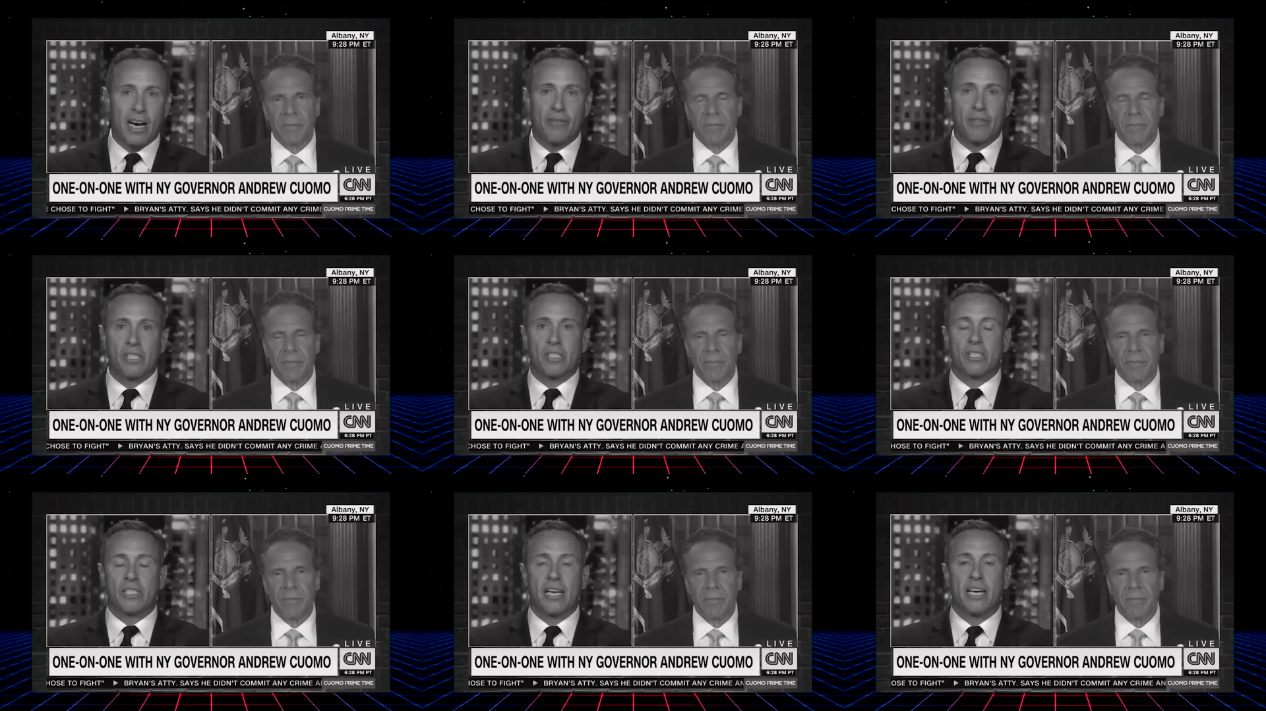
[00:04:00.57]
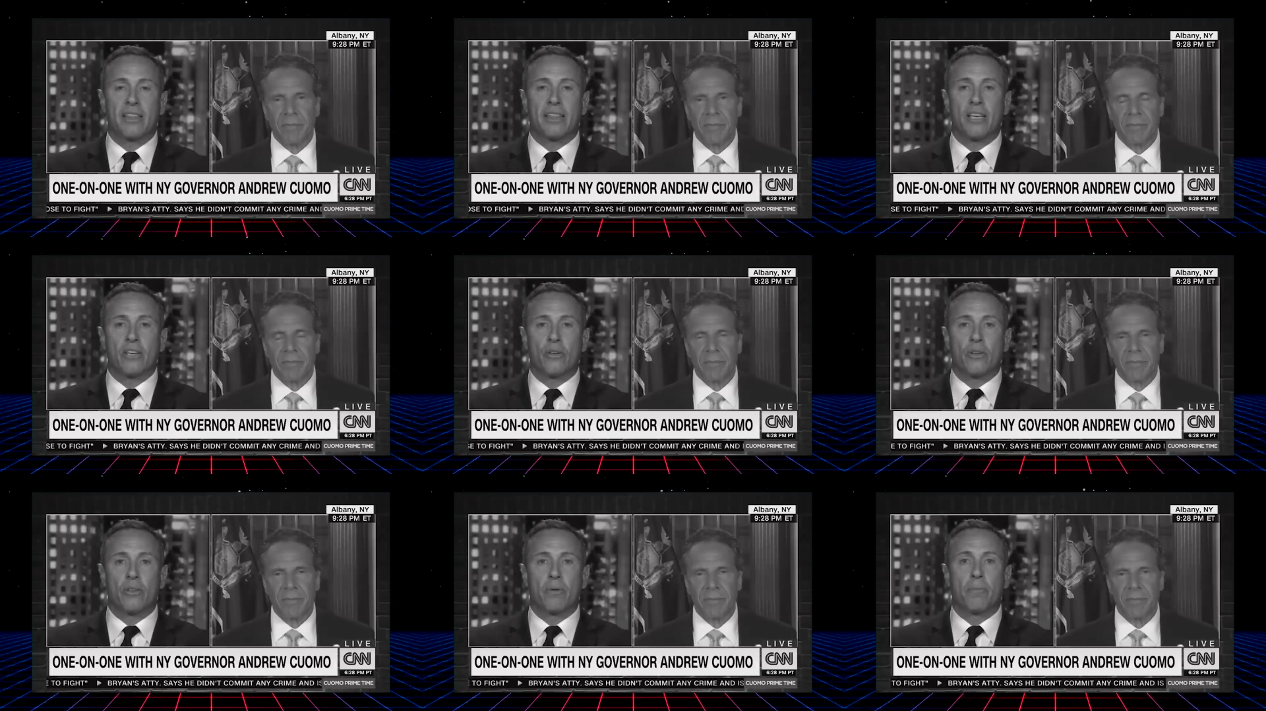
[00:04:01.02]
Speaker 1: Obviously I
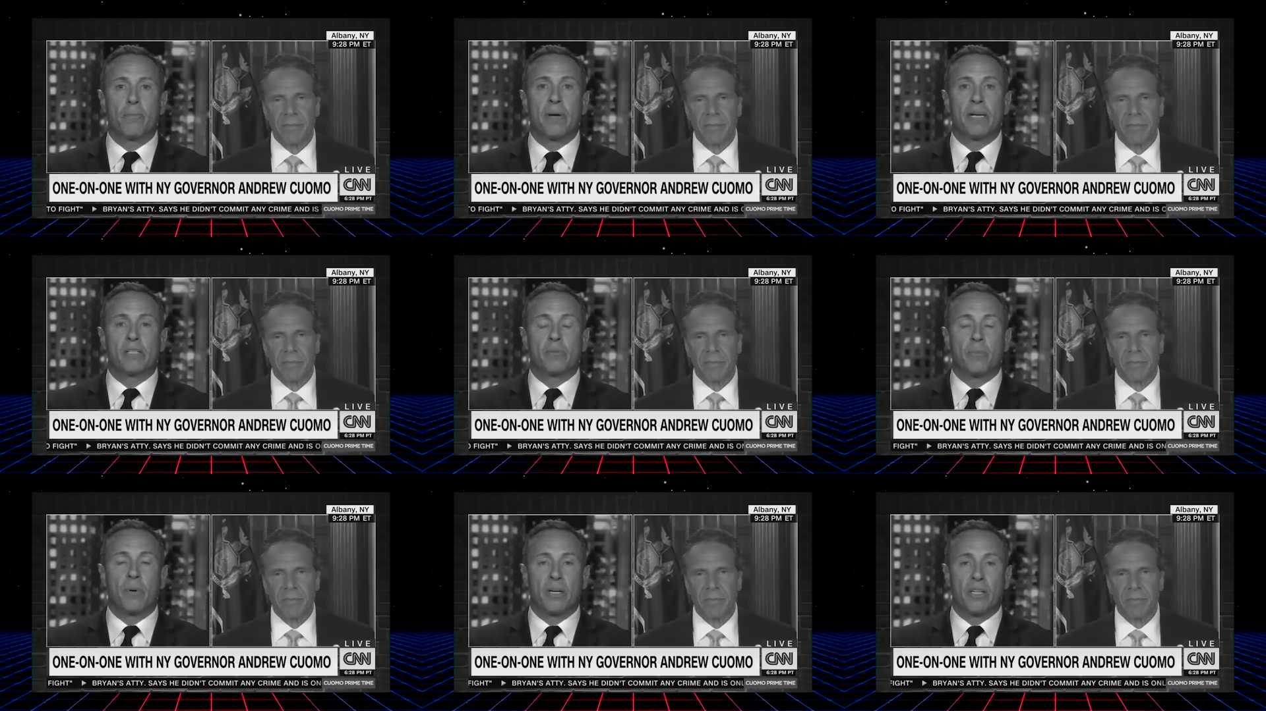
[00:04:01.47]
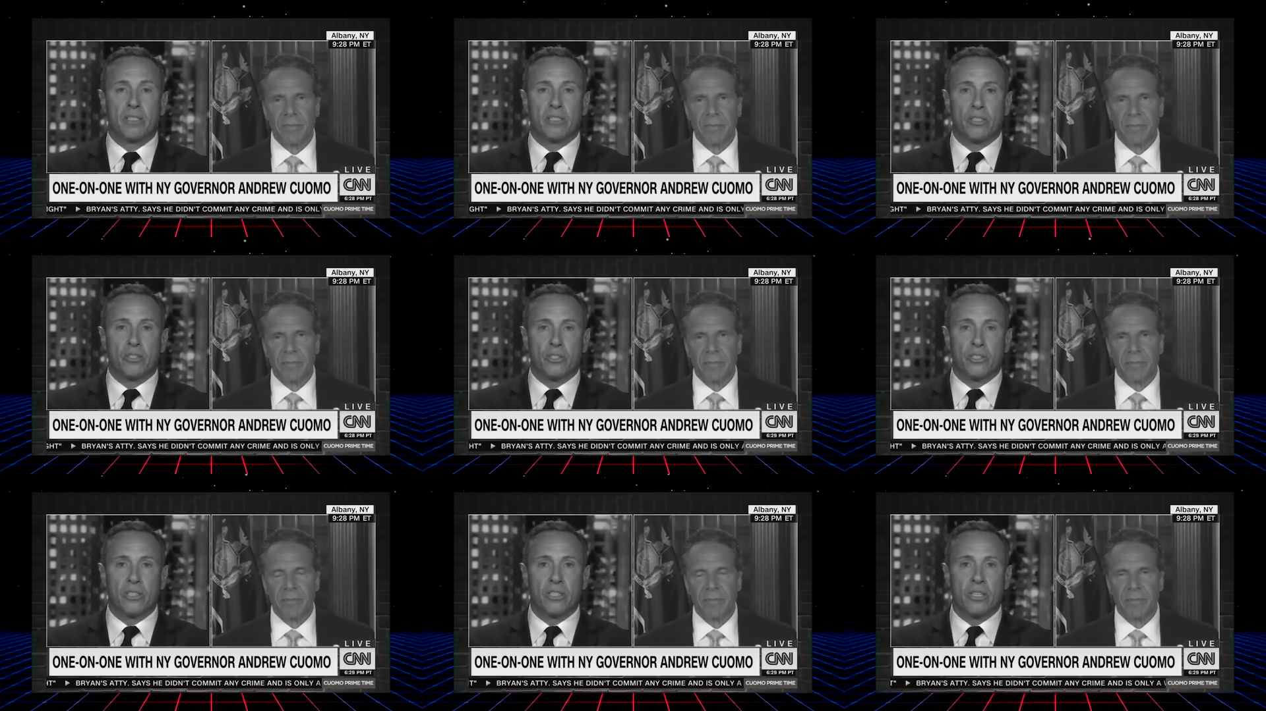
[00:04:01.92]
think you're the best
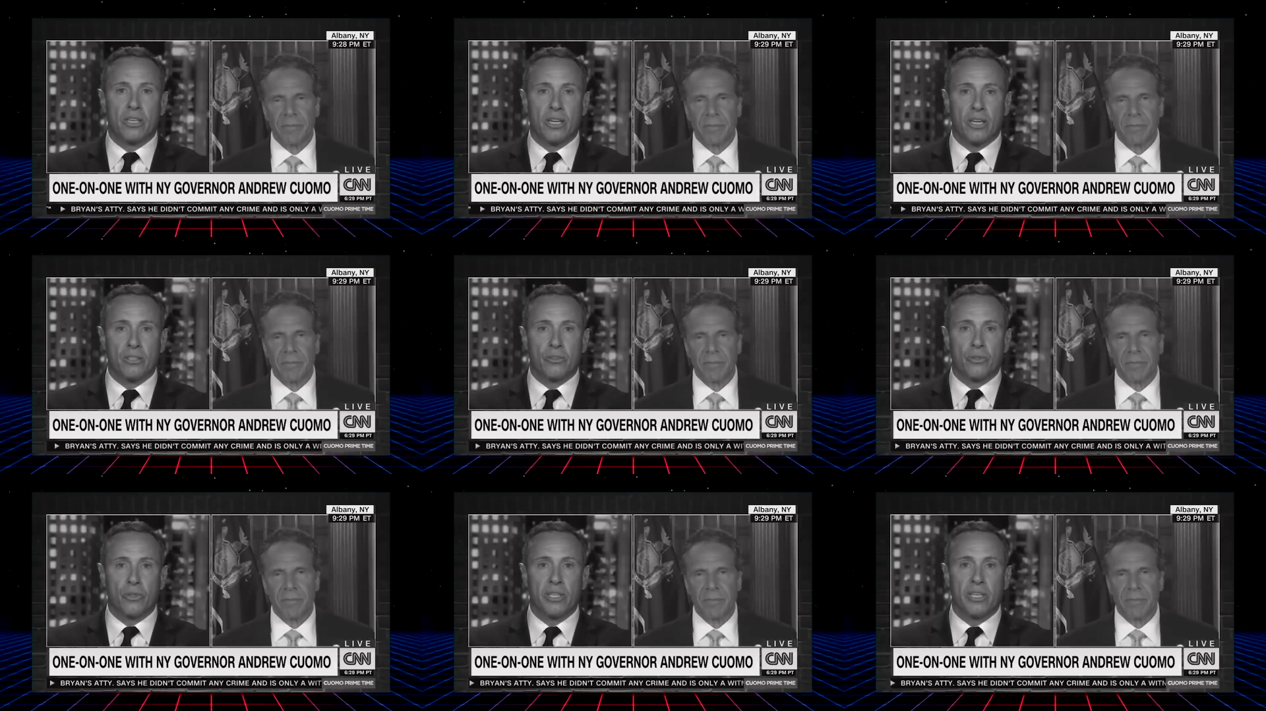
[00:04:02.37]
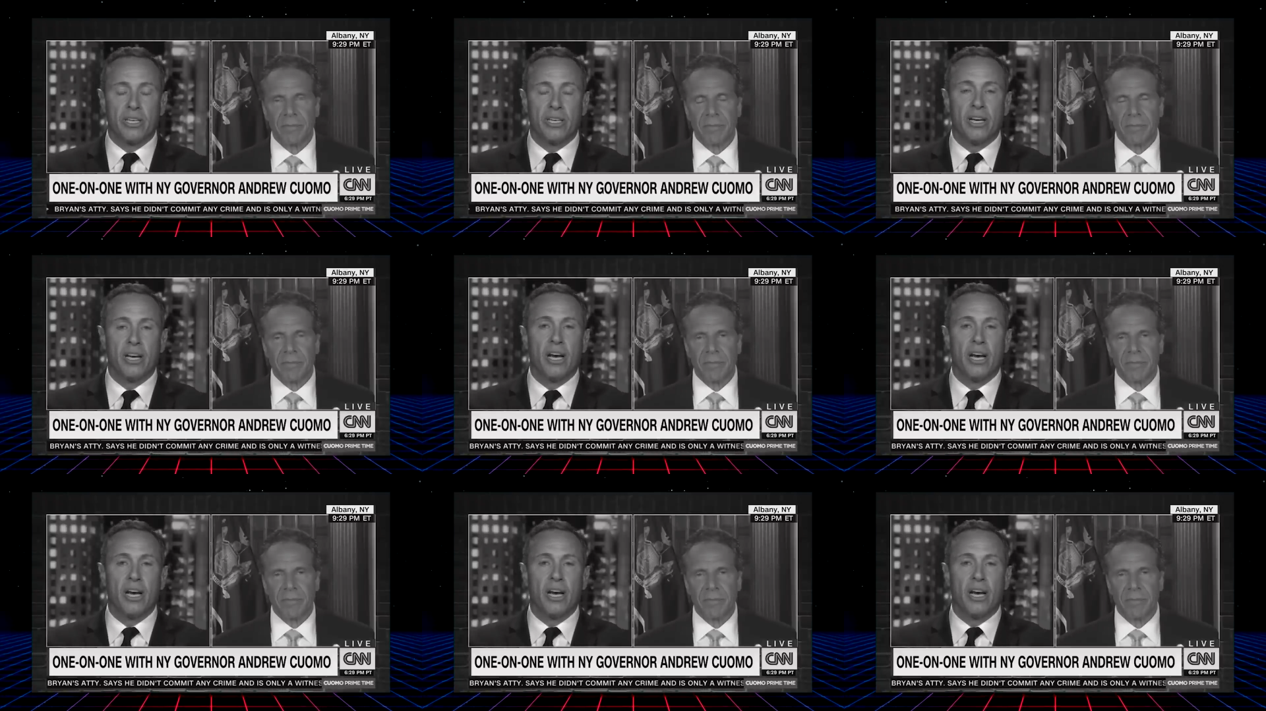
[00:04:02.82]
politician in the country.